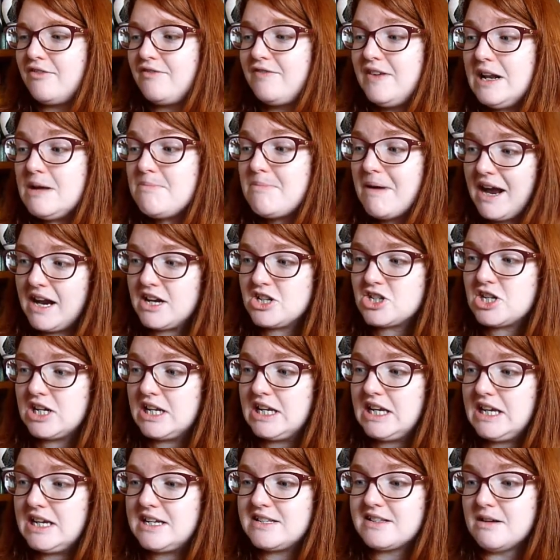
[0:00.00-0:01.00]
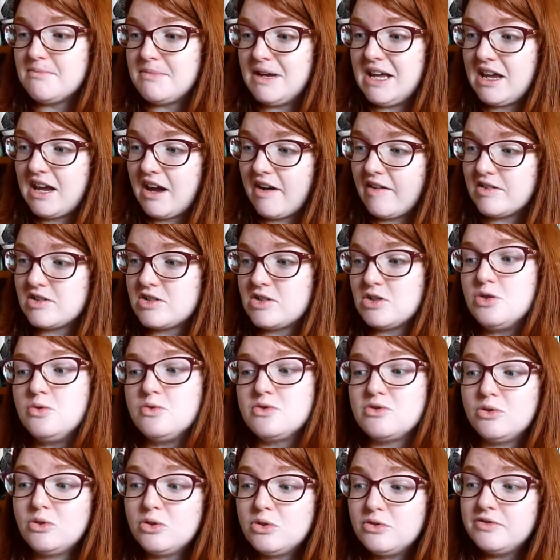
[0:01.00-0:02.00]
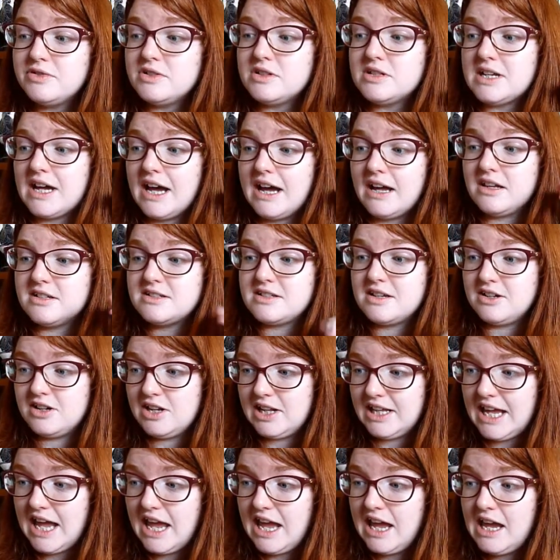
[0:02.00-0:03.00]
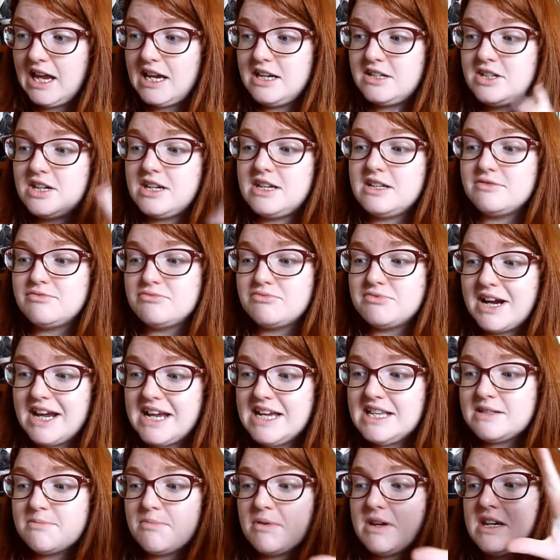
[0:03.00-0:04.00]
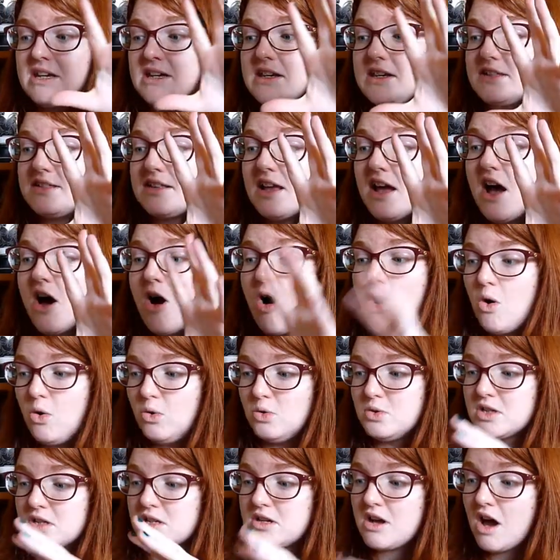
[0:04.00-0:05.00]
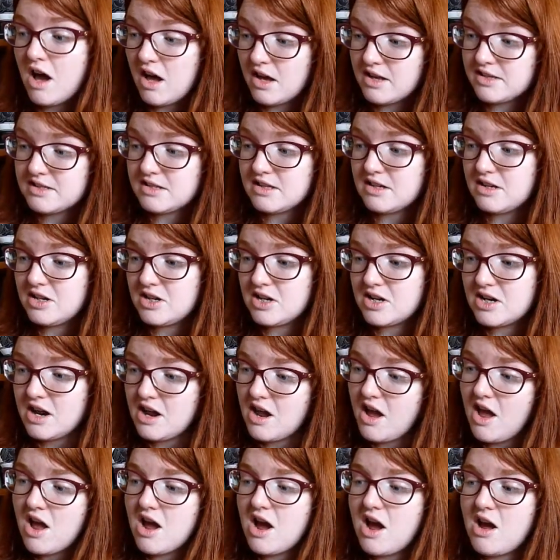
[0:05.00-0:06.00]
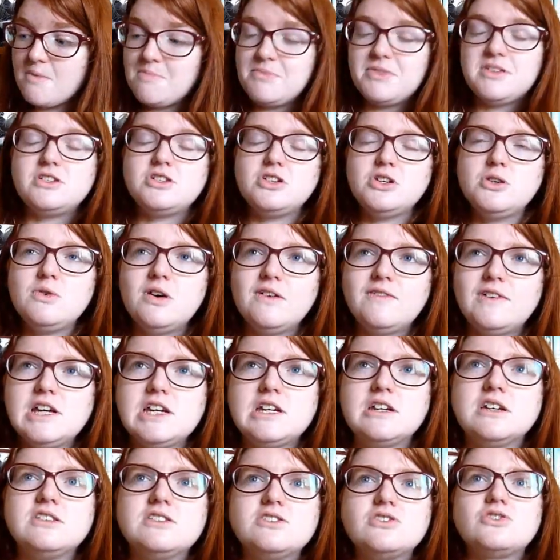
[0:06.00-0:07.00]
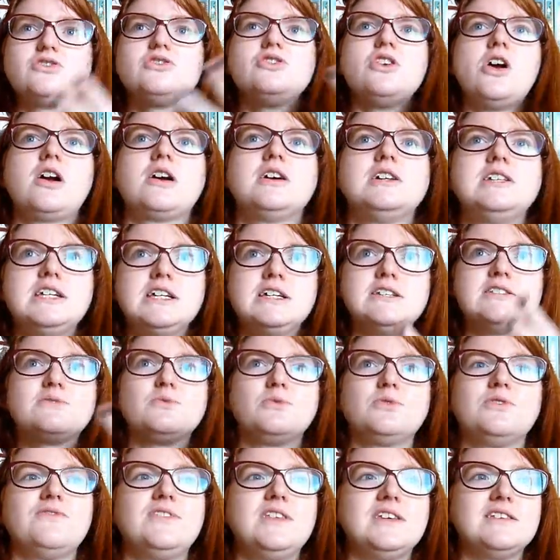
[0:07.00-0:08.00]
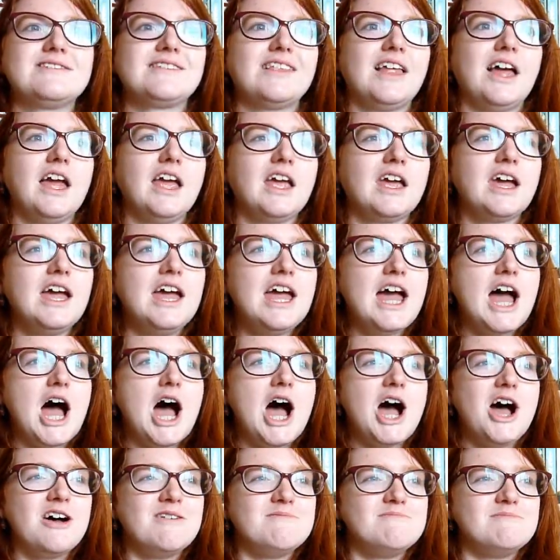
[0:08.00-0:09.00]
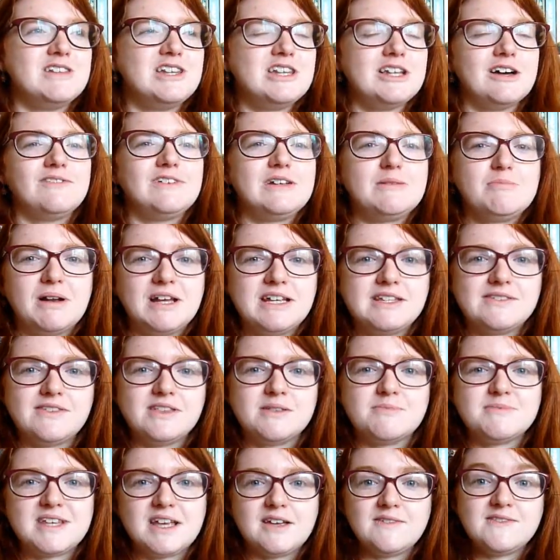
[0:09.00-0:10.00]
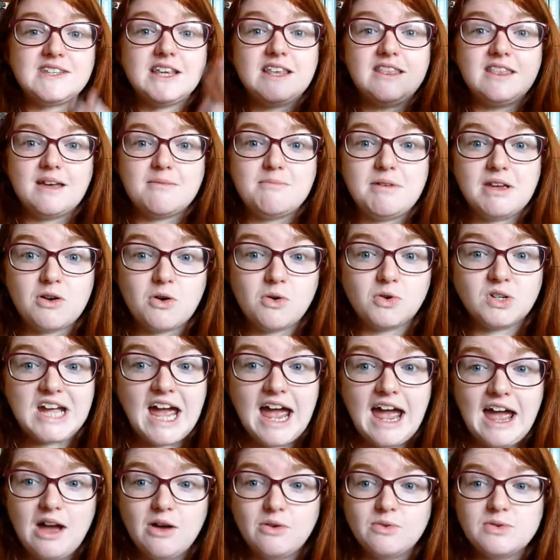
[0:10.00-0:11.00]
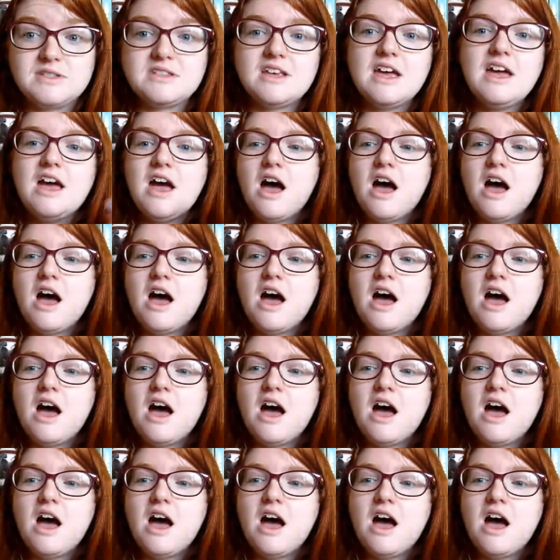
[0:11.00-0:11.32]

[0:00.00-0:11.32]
Philip Ashley is our main character, who was orphaned at an early age. He's raised by his older cousin. The two have like constructed sort of this like lovely place for themselves in their big old house.